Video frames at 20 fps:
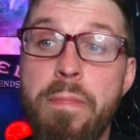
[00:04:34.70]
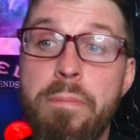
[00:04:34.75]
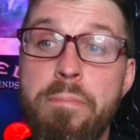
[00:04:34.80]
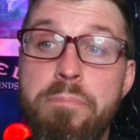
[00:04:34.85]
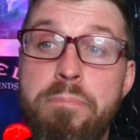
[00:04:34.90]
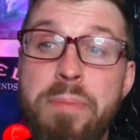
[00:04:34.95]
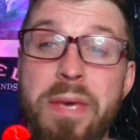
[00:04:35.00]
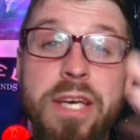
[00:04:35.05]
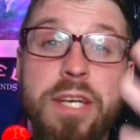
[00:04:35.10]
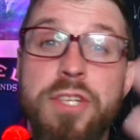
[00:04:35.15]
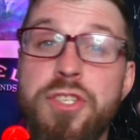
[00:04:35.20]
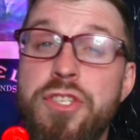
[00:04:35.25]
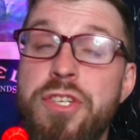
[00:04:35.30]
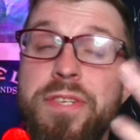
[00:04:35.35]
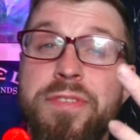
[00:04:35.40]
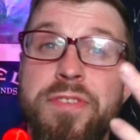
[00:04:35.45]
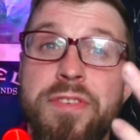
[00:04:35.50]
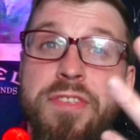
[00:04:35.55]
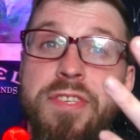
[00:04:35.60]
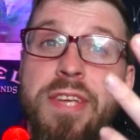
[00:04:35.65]
because she
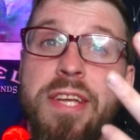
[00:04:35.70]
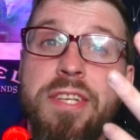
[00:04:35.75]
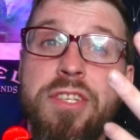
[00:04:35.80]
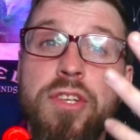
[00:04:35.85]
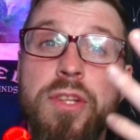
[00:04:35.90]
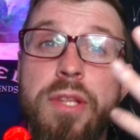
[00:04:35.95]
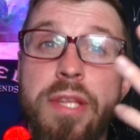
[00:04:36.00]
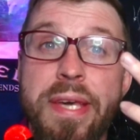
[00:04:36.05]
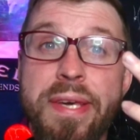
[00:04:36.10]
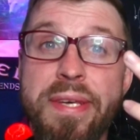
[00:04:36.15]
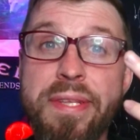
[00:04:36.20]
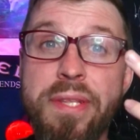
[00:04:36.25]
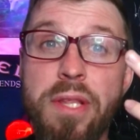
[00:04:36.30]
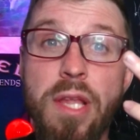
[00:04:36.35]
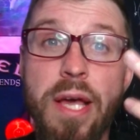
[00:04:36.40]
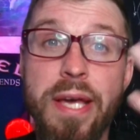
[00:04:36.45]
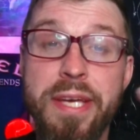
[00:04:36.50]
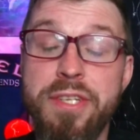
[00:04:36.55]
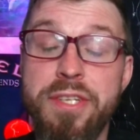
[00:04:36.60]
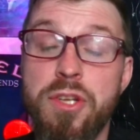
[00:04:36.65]
is essentially,
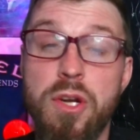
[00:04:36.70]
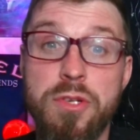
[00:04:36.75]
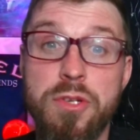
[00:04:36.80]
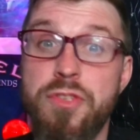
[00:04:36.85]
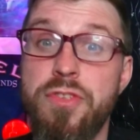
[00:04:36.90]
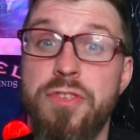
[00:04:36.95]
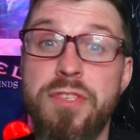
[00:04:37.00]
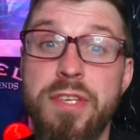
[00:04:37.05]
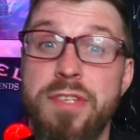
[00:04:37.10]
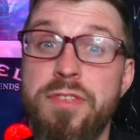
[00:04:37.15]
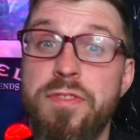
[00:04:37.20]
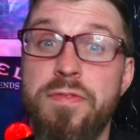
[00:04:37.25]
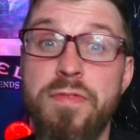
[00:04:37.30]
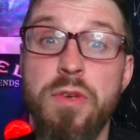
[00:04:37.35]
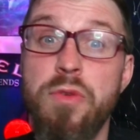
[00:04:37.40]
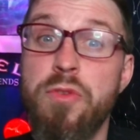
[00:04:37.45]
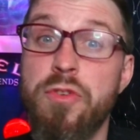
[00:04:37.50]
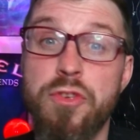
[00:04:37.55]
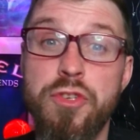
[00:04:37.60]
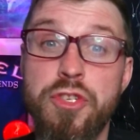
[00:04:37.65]
like narcissists
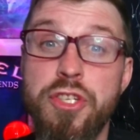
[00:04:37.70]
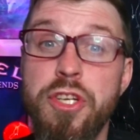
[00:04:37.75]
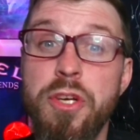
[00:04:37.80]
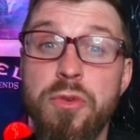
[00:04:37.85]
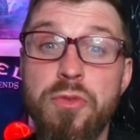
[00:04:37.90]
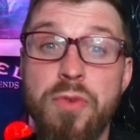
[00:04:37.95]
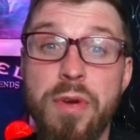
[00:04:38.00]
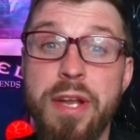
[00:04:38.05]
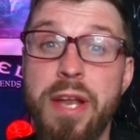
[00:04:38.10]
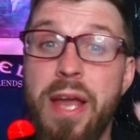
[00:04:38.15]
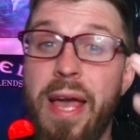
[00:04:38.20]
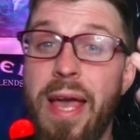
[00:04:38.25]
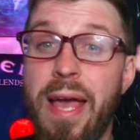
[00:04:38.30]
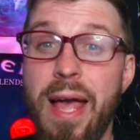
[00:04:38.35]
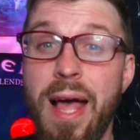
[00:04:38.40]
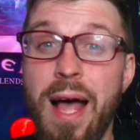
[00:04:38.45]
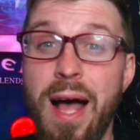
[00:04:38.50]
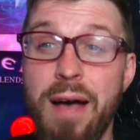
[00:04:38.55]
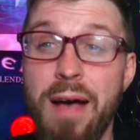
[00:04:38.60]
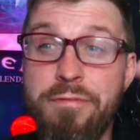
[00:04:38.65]
view their children,
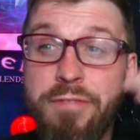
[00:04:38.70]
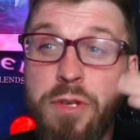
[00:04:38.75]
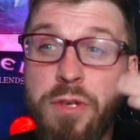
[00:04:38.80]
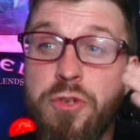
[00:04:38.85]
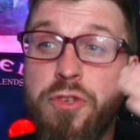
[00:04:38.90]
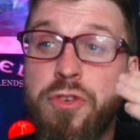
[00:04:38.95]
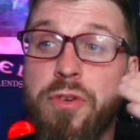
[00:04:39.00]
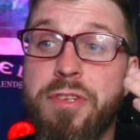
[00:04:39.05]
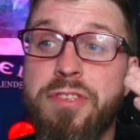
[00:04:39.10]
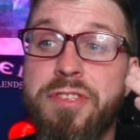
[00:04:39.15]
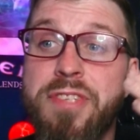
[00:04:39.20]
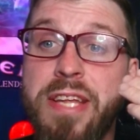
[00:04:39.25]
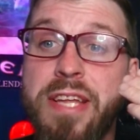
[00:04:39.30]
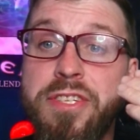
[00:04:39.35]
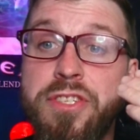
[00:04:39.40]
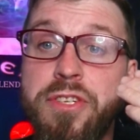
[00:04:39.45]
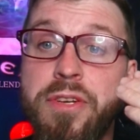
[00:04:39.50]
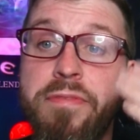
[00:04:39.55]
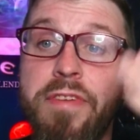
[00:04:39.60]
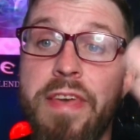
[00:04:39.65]
a future
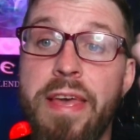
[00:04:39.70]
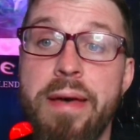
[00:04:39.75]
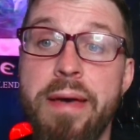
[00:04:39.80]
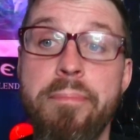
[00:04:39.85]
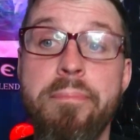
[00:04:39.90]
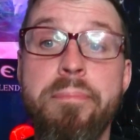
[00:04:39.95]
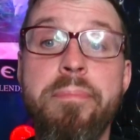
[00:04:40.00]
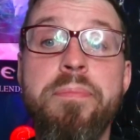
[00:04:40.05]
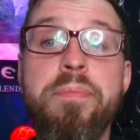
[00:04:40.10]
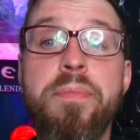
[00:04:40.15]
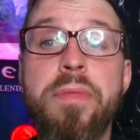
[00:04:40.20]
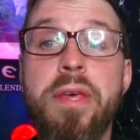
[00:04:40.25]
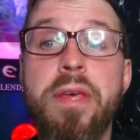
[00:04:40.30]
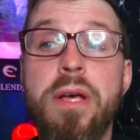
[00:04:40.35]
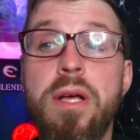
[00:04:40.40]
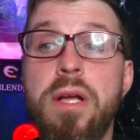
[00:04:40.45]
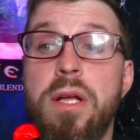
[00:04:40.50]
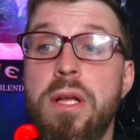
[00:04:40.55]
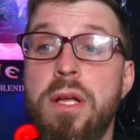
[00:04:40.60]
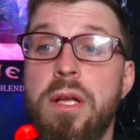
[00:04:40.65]
extension of him.
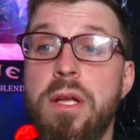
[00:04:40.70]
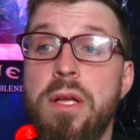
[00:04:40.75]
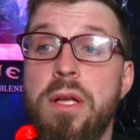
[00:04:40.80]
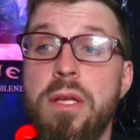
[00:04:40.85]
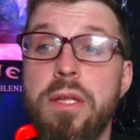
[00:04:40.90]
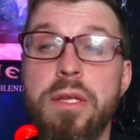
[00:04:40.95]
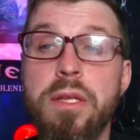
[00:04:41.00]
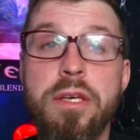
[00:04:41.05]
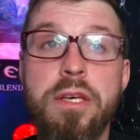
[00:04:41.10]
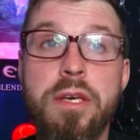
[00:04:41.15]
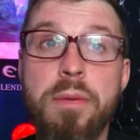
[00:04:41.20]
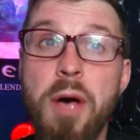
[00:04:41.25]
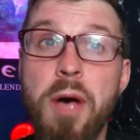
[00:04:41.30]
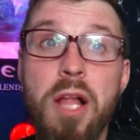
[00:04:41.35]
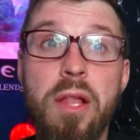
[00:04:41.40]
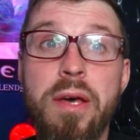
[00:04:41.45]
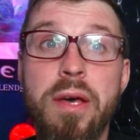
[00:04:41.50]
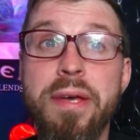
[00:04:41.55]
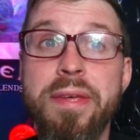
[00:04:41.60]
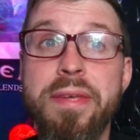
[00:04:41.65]

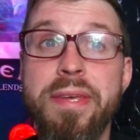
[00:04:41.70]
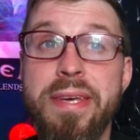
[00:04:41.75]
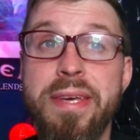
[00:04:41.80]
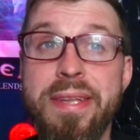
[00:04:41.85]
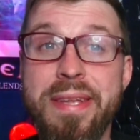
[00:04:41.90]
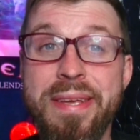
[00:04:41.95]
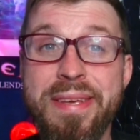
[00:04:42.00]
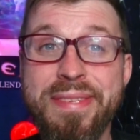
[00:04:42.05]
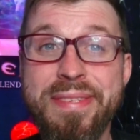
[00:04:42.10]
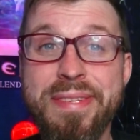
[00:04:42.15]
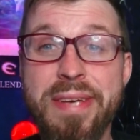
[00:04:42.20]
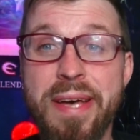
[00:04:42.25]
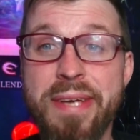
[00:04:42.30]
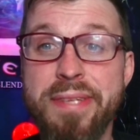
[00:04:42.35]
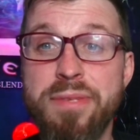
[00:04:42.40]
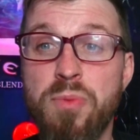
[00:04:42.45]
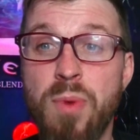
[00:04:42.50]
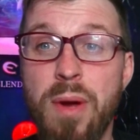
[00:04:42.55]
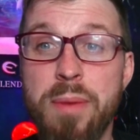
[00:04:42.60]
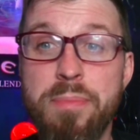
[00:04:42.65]
Kamala, in his
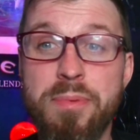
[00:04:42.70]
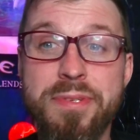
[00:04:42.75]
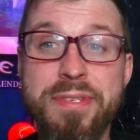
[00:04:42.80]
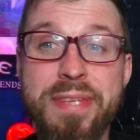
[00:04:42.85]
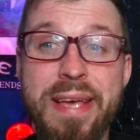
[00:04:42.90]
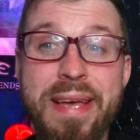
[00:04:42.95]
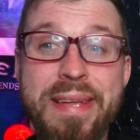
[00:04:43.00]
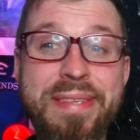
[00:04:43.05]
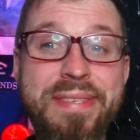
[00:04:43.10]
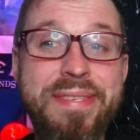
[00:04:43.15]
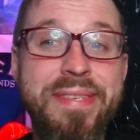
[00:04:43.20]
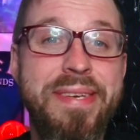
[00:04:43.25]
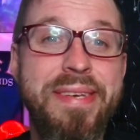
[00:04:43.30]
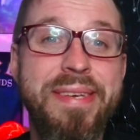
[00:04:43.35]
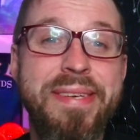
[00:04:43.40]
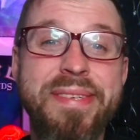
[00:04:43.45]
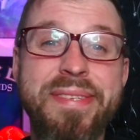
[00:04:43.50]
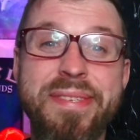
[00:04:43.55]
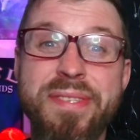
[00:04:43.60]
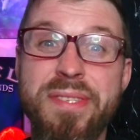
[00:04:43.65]
eyes, represents
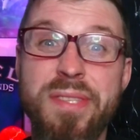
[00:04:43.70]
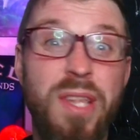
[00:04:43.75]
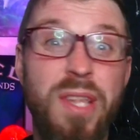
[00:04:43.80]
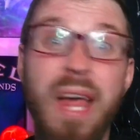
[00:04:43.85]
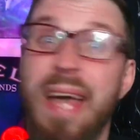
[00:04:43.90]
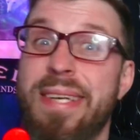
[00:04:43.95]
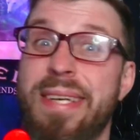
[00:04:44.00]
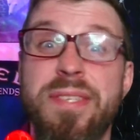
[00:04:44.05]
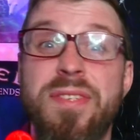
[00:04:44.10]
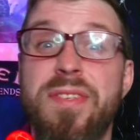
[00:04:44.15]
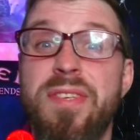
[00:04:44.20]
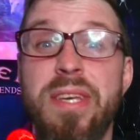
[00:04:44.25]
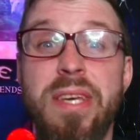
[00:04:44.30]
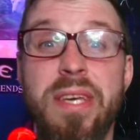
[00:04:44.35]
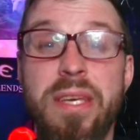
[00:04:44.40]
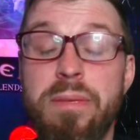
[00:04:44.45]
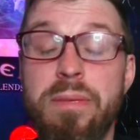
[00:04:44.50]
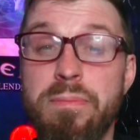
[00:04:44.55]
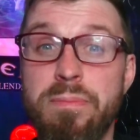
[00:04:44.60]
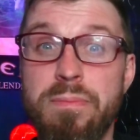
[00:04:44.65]
his
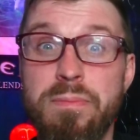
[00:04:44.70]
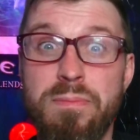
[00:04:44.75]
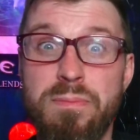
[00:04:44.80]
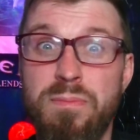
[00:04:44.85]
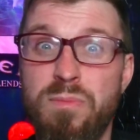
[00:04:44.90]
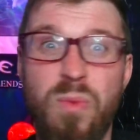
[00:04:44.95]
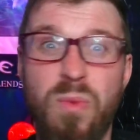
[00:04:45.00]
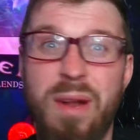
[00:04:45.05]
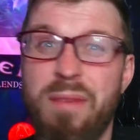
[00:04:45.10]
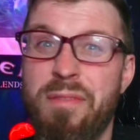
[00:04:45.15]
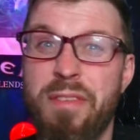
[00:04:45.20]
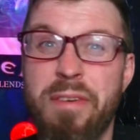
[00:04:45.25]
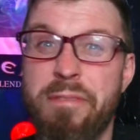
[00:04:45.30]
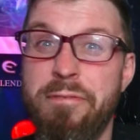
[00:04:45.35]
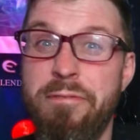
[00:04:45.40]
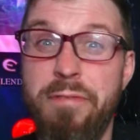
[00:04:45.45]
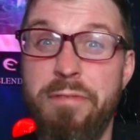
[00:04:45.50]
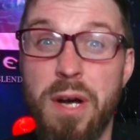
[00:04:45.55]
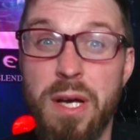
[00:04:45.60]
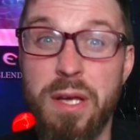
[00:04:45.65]
legacy, whatever the
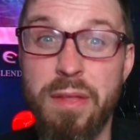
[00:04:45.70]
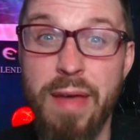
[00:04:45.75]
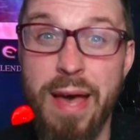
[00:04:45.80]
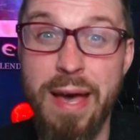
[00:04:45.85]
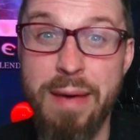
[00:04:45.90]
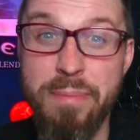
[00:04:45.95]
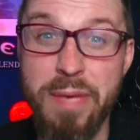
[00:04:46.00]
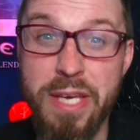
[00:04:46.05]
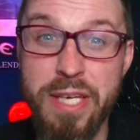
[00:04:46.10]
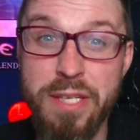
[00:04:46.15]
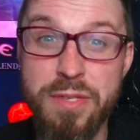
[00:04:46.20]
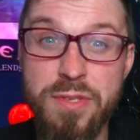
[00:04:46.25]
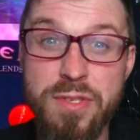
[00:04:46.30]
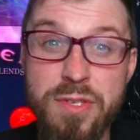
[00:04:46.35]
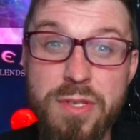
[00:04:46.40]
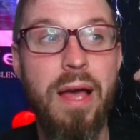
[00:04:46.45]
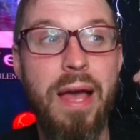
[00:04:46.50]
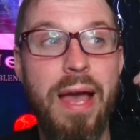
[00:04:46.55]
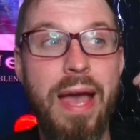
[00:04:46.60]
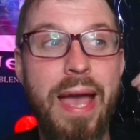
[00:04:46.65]
fuck that
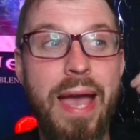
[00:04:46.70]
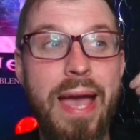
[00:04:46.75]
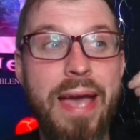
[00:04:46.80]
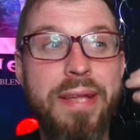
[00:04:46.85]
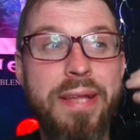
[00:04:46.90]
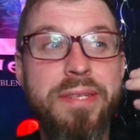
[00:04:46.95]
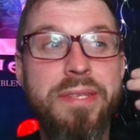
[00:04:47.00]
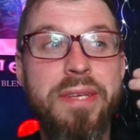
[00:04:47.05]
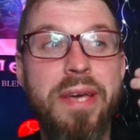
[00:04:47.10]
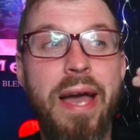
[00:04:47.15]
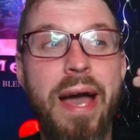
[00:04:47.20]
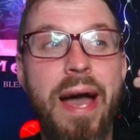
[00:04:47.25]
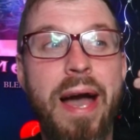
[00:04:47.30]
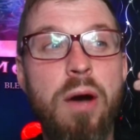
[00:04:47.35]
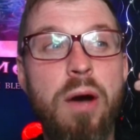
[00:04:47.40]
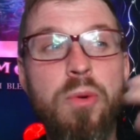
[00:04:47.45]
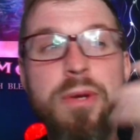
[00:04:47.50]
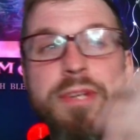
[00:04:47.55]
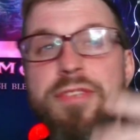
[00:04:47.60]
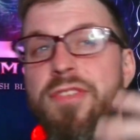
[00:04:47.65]
means, and
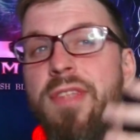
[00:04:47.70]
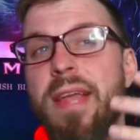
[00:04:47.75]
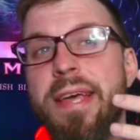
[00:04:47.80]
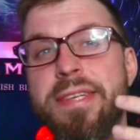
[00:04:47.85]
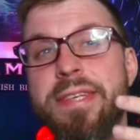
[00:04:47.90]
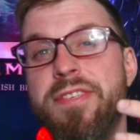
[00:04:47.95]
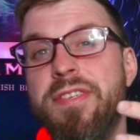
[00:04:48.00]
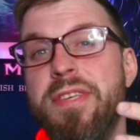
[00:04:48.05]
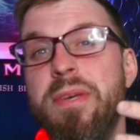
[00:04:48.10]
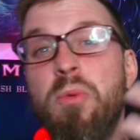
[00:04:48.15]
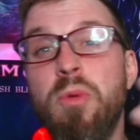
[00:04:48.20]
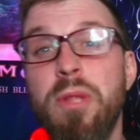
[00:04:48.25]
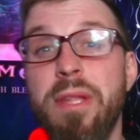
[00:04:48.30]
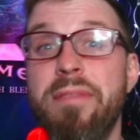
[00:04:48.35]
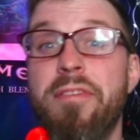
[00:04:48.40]
how his legacy will live